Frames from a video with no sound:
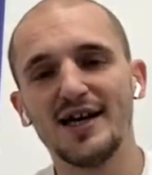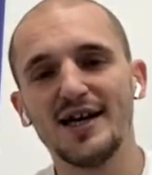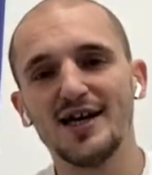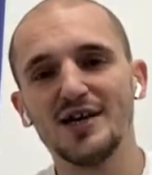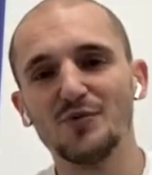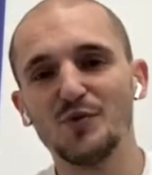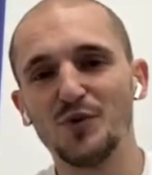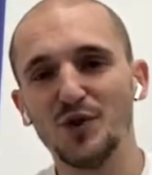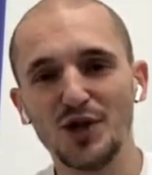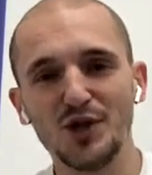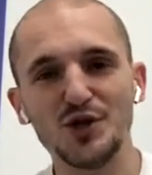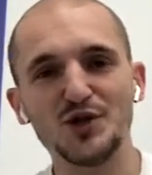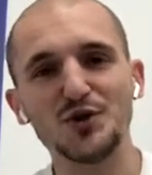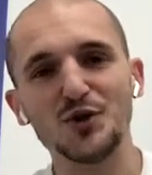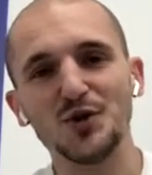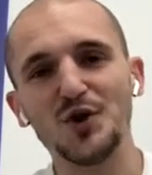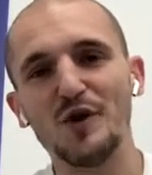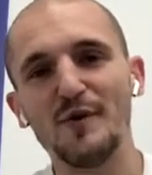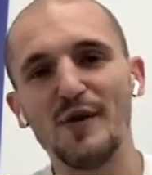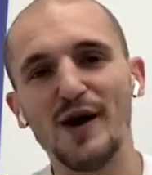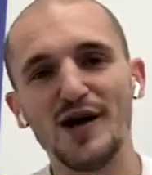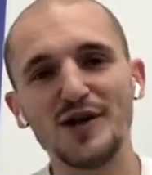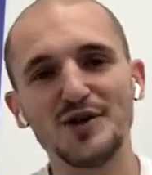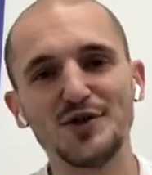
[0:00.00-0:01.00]
And we're going to talk
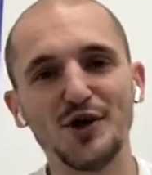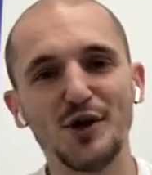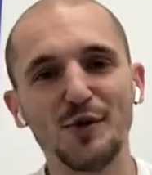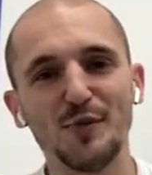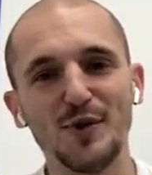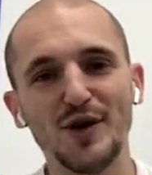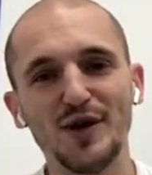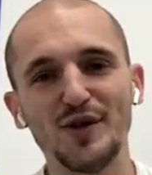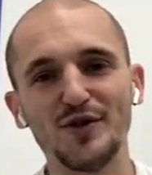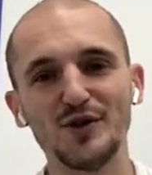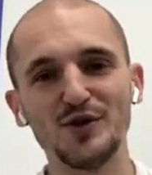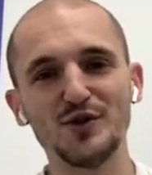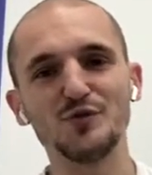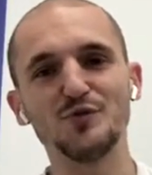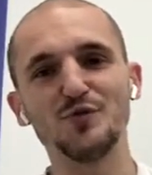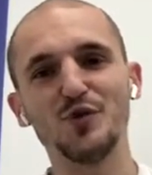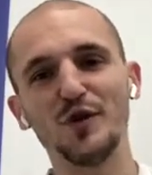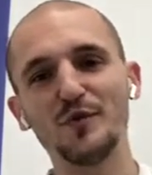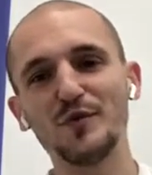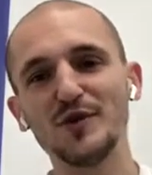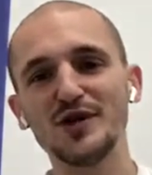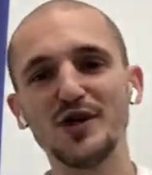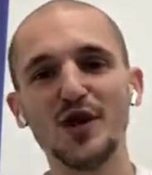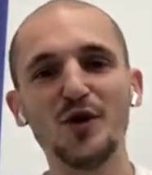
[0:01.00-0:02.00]
about a topic that you
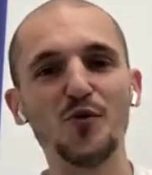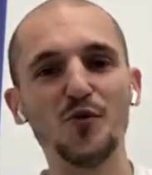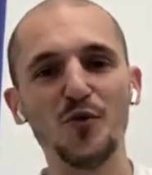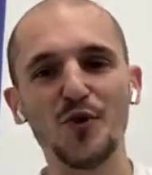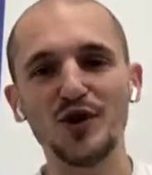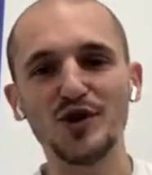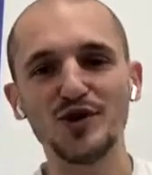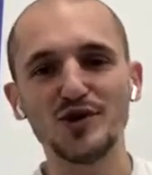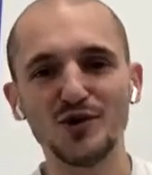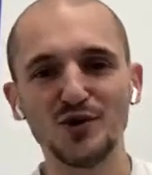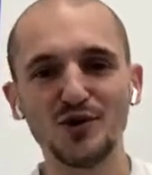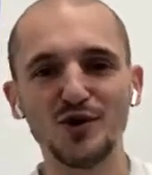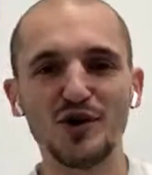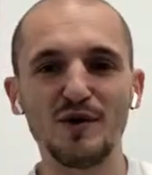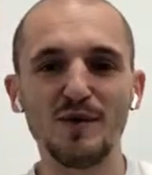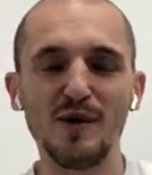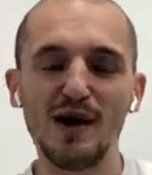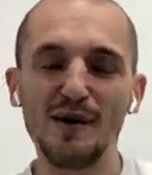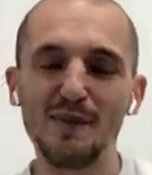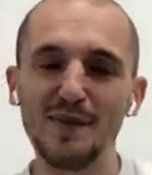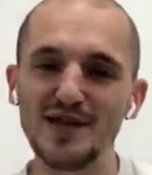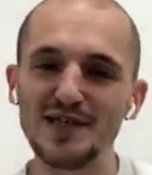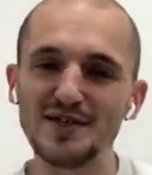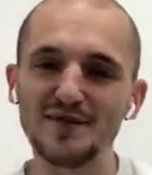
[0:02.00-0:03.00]
probably don't want to talk
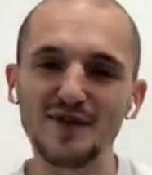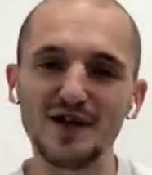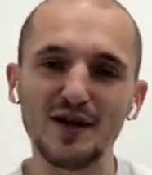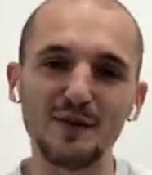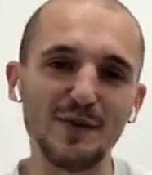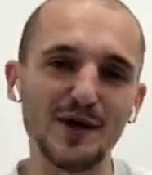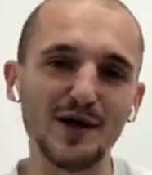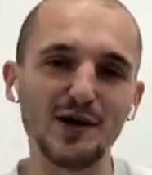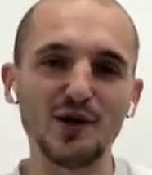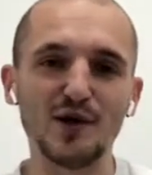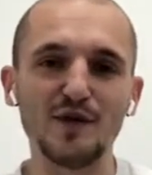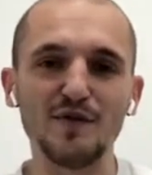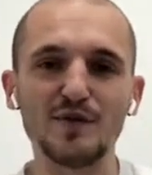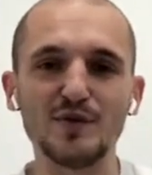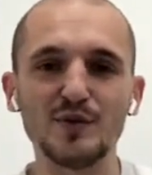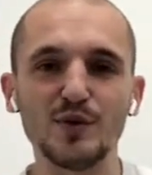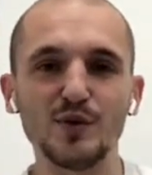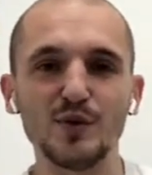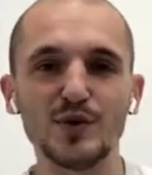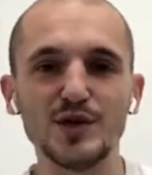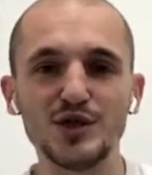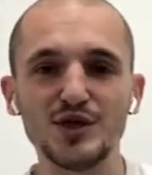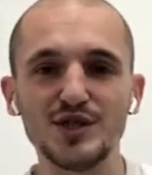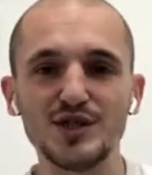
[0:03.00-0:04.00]
about, makes you feel a bit uncomfortable,
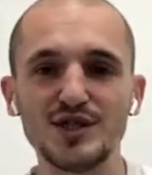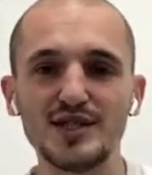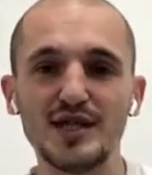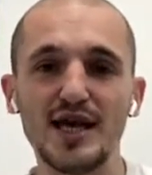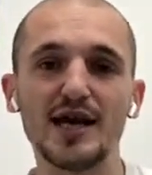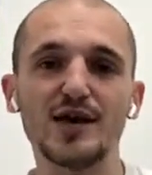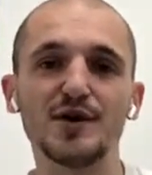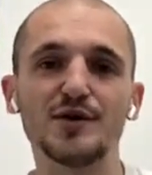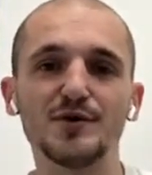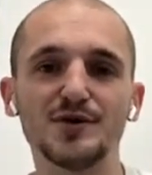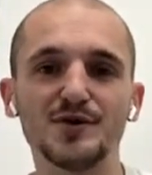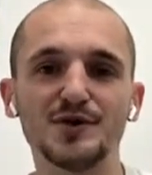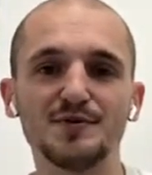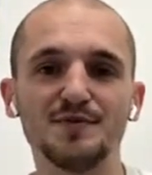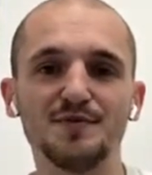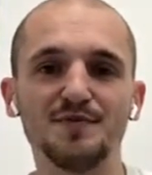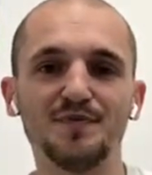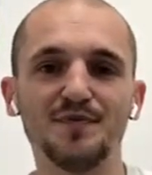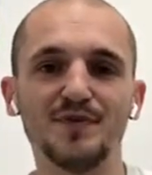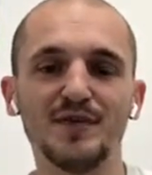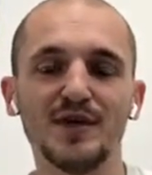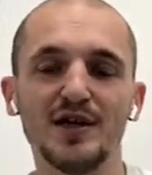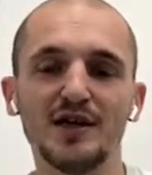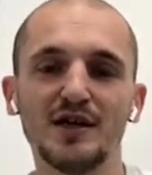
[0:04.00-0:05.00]
which is sales.
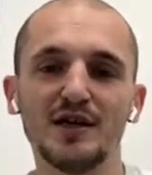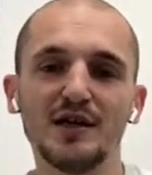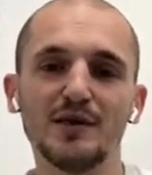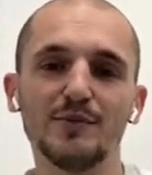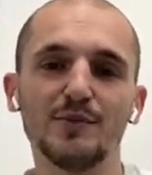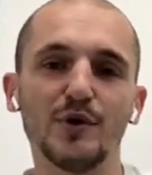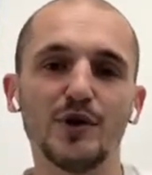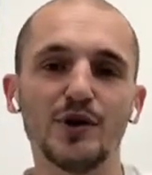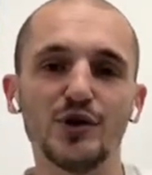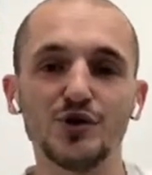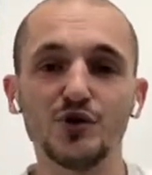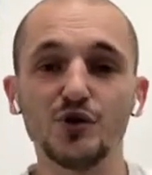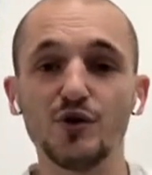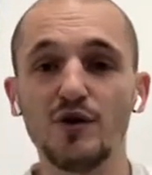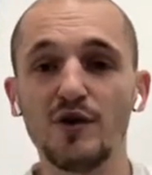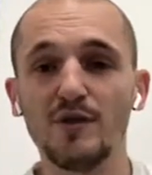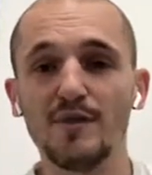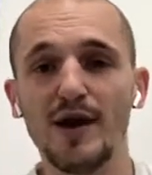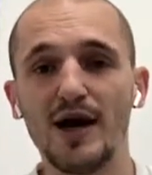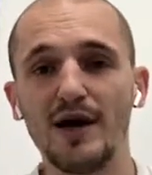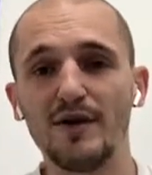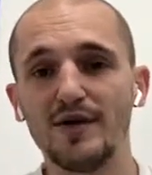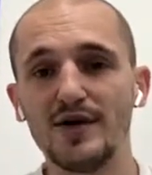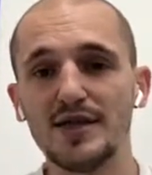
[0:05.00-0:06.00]
But the truth of the
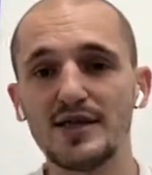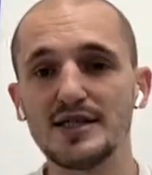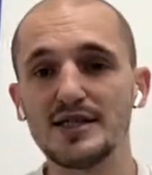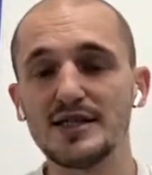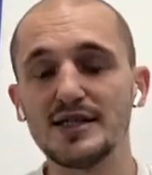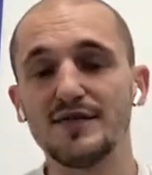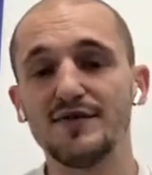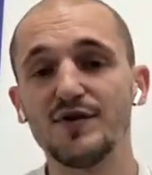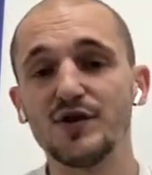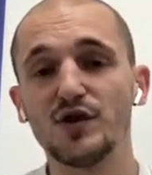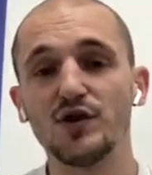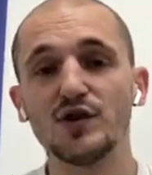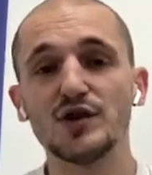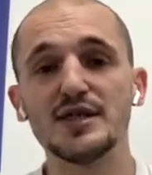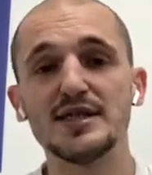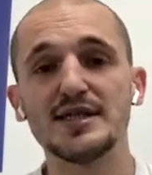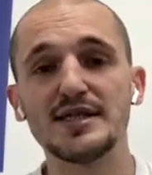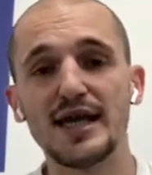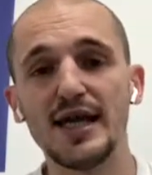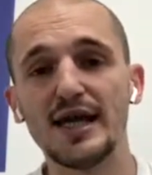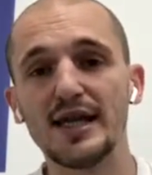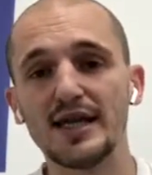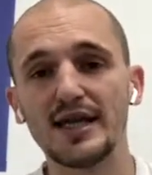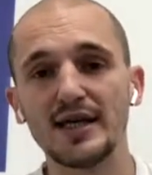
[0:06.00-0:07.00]
matter is if you're not
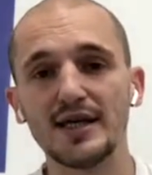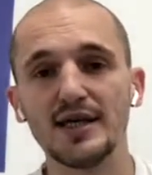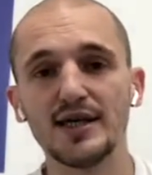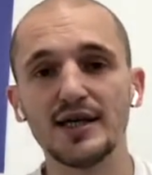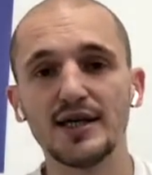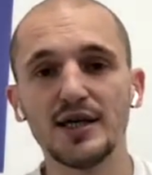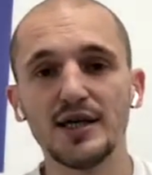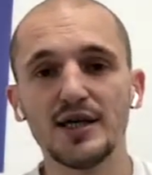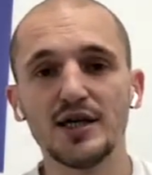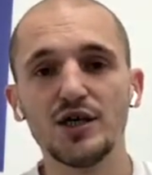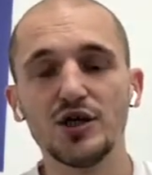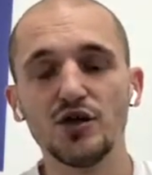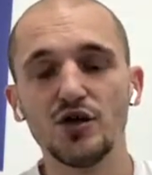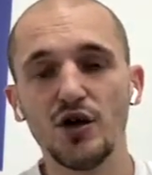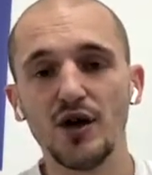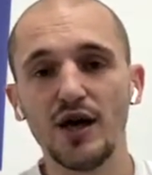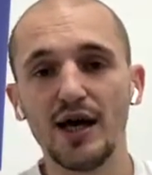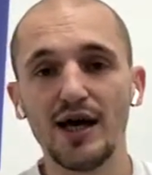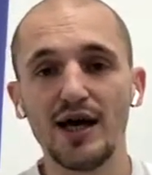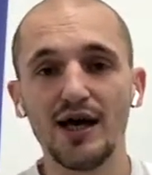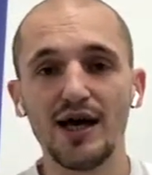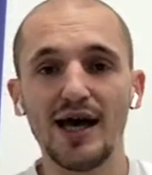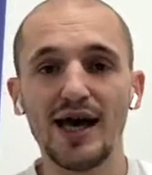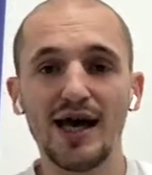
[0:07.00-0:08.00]
selling, you're
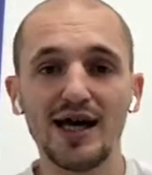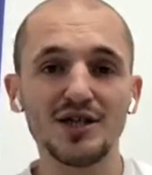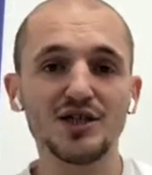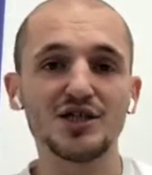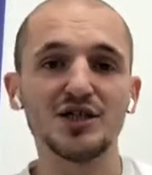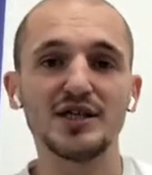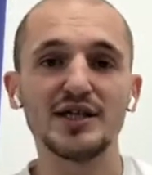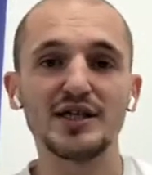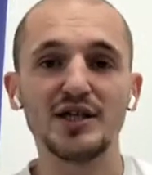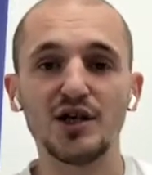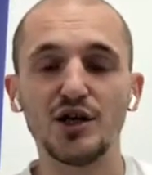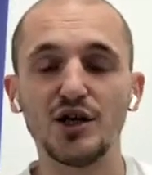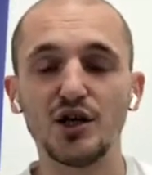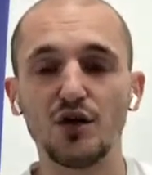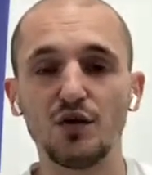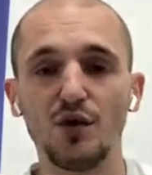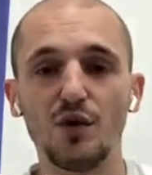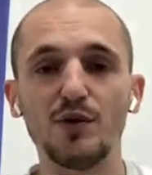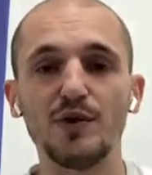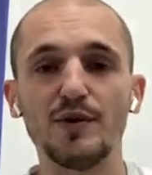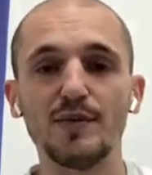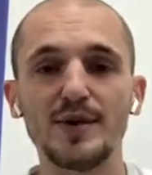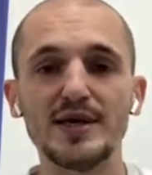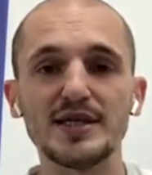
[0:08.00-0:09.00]
not actually going to
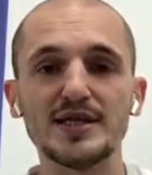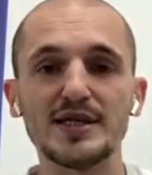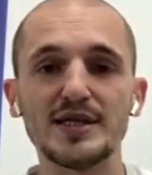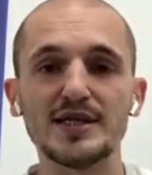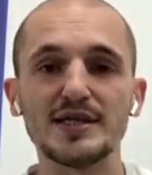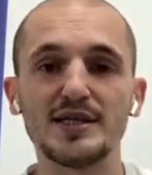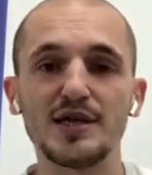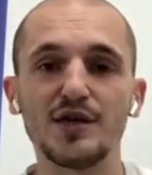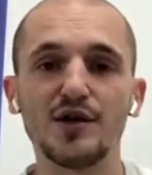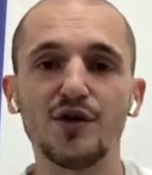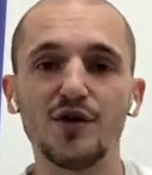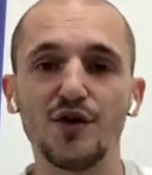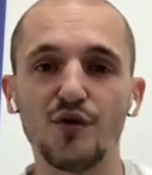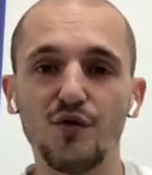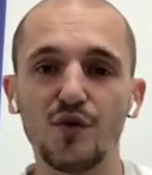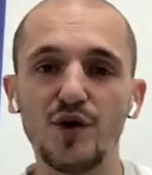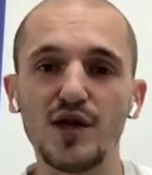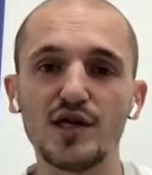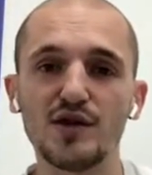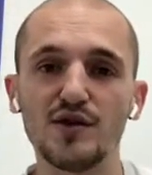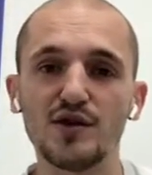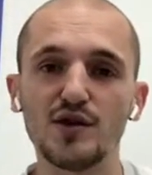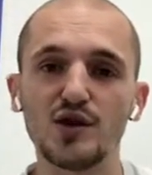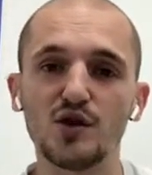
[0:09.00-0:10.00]
grow the business at the
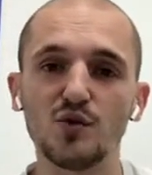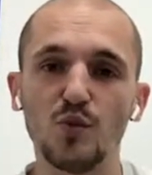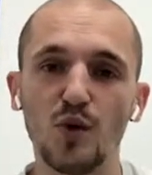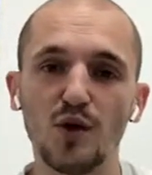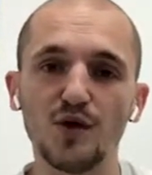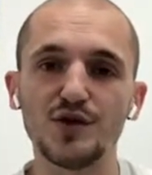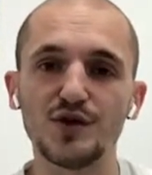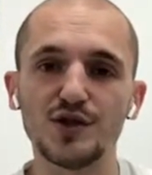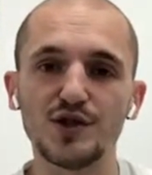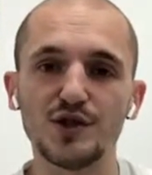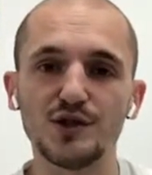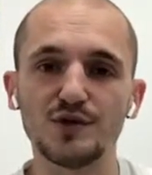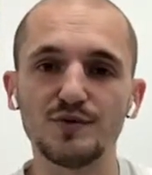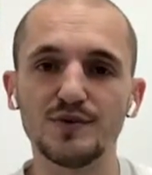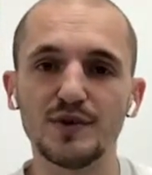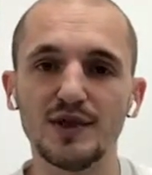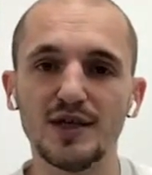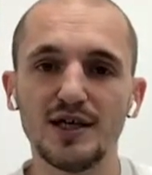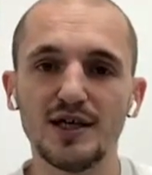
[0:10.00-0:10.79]
rate that you want to.